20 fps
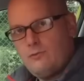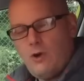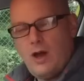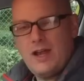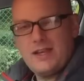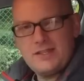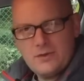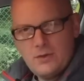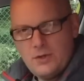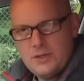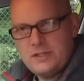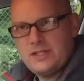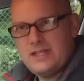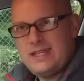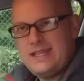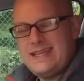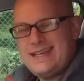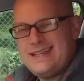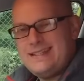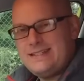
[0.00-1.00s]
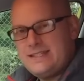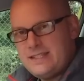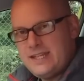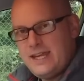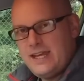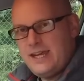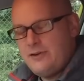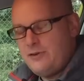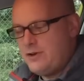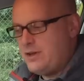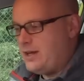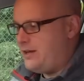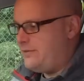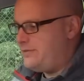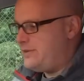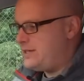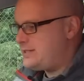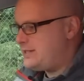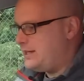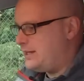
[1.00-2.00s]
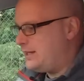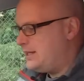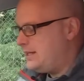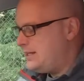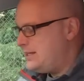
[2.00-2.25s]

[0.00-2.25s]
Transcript: Right, so onto the interior of this thing.